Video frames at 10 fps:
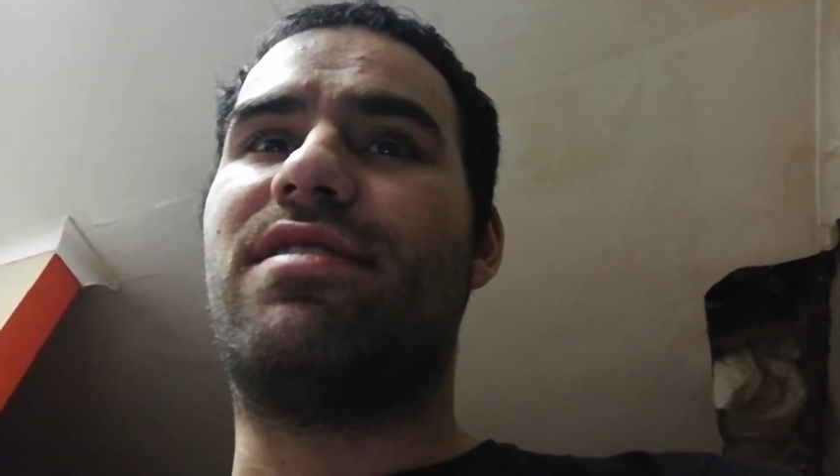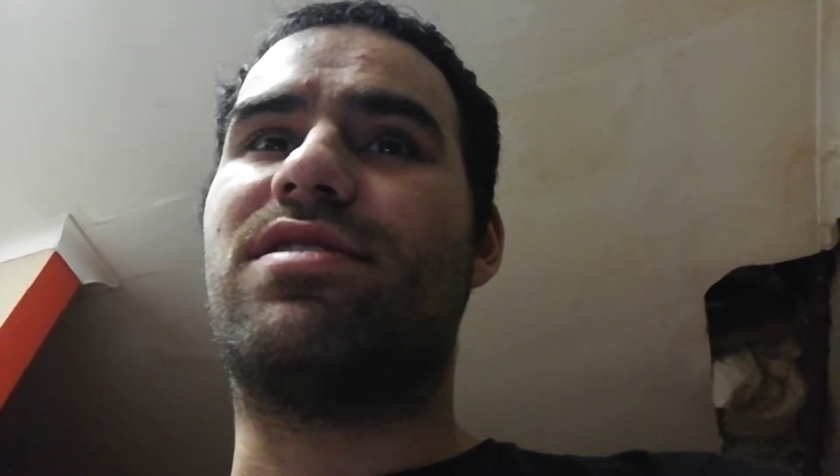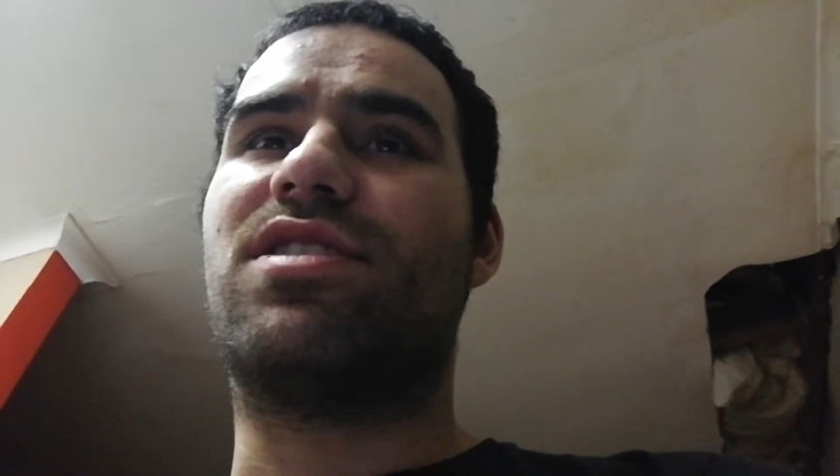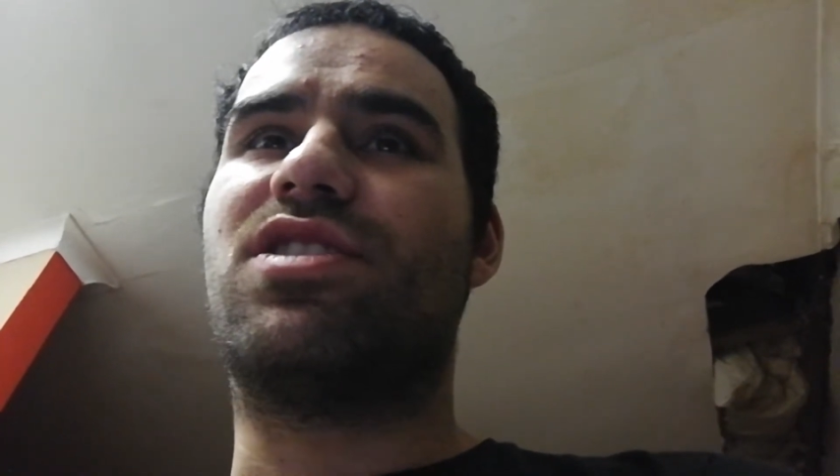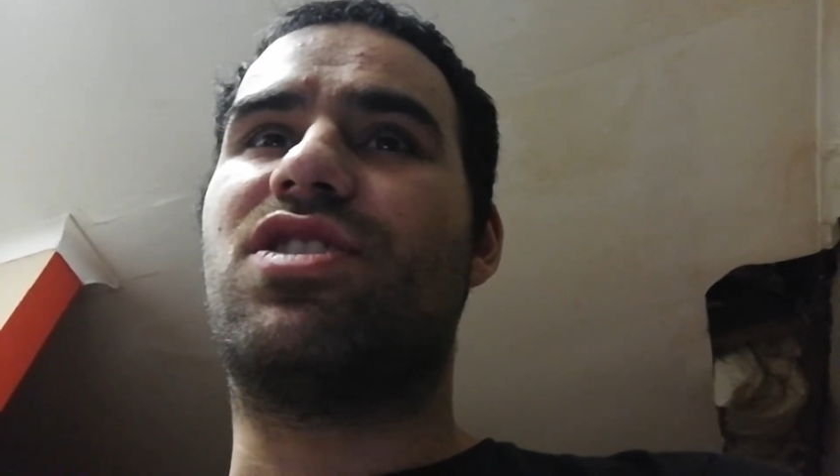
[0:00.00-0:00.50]
This
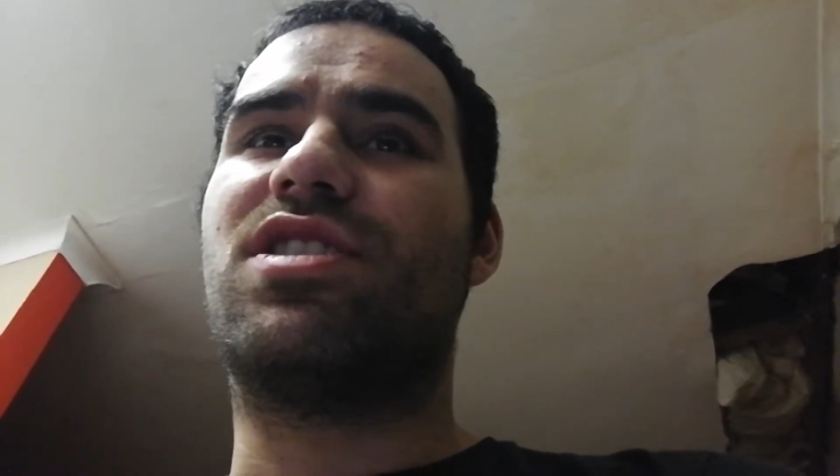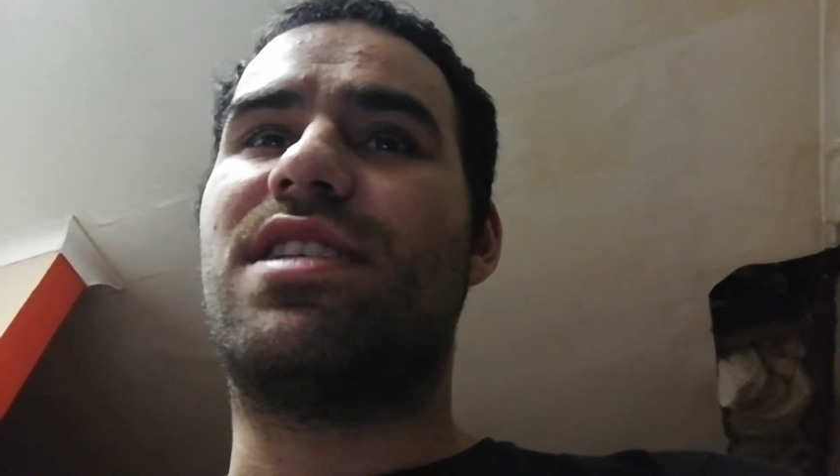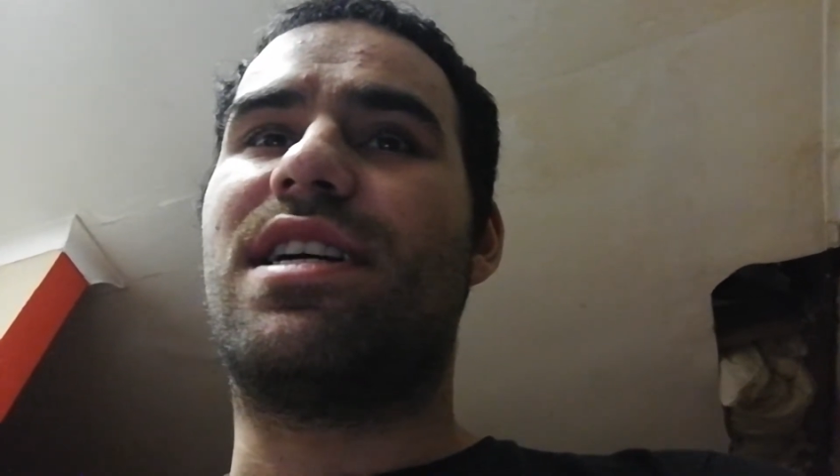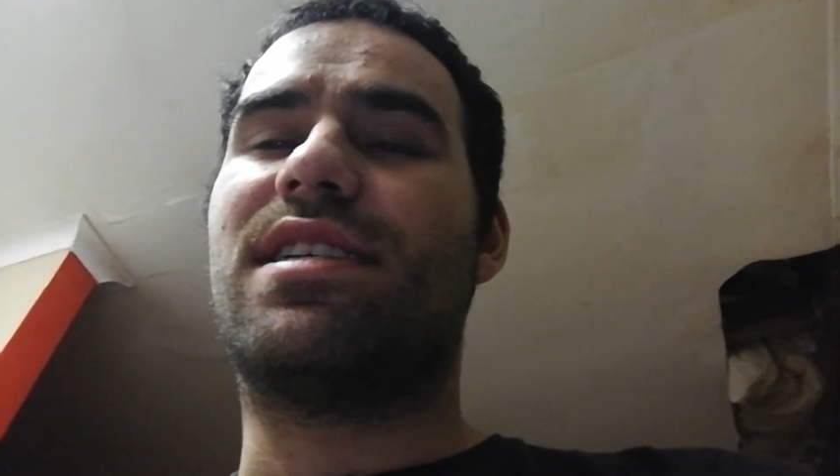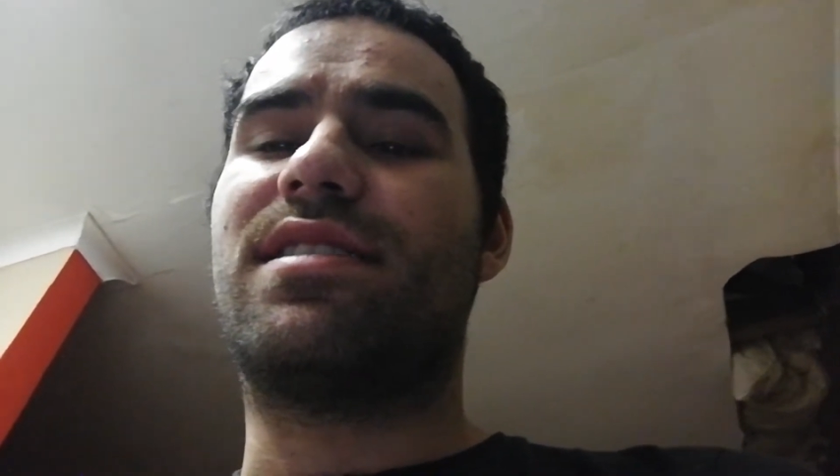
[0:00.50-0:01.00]
is just
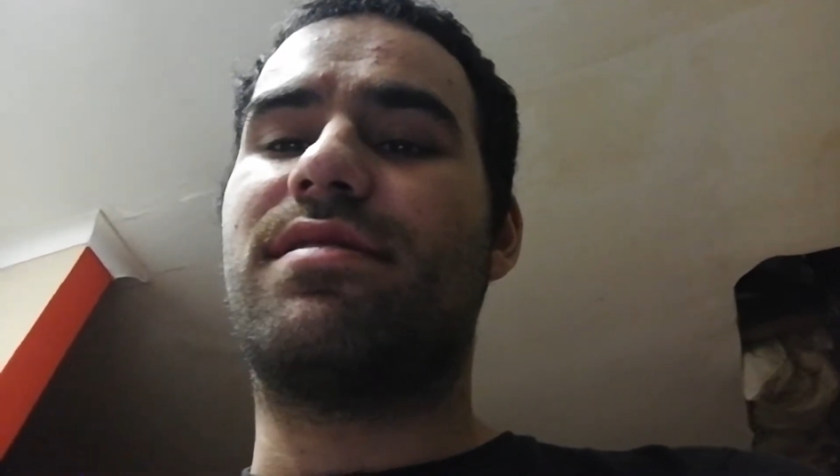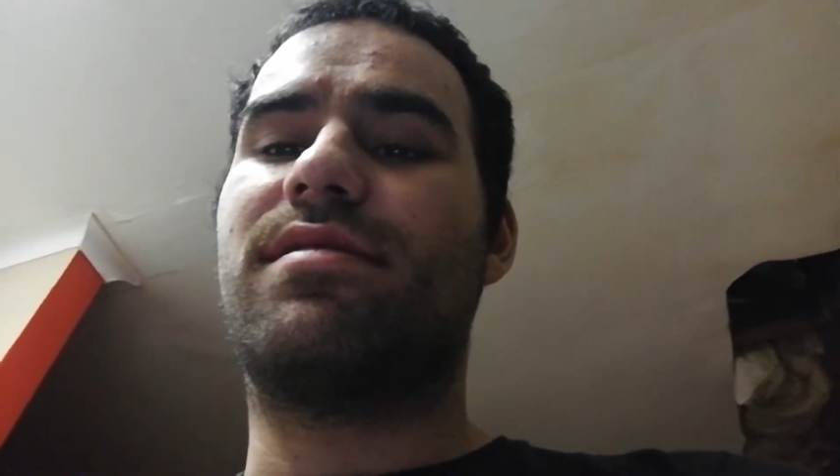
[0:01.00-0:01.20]
like